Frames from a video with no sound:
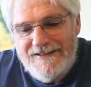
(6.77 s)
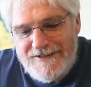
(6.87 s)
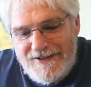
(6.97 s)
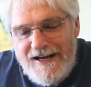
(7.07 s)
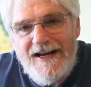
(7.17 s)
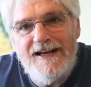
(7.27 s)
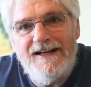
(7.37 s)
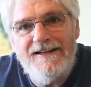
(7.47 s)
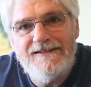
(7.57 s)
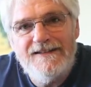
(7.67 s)

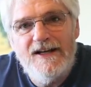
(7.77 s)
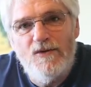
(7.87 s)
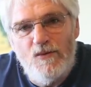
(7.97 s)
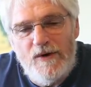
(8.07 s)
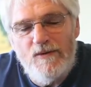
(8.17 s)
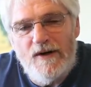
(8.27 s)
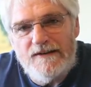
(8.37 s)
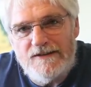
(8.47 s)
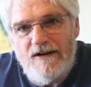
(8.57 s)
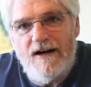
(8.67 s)
Today, we
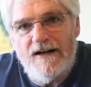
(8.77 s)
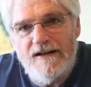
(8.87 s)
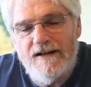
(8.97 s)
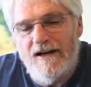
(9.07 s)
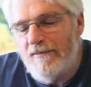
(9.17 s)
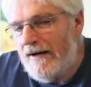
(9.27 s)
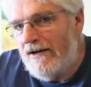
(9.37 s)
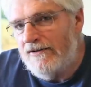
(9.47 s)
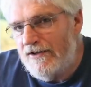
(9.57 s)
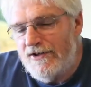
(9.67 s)
want to talk
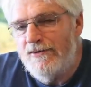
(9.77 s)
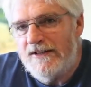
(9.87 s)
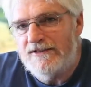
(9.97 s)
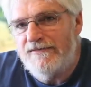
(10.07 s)
about the U.S.